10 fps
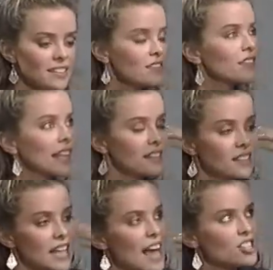I know, but I can
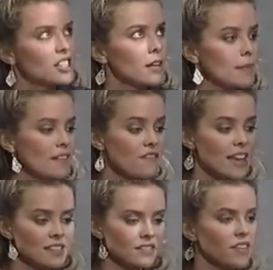still feel that
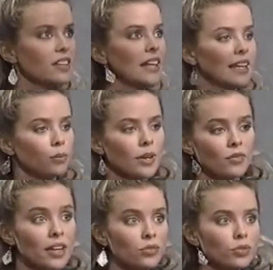slashing on my face. It
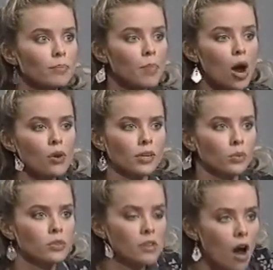felt like it went right through the
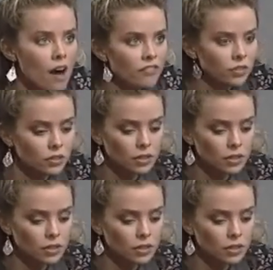bone. It was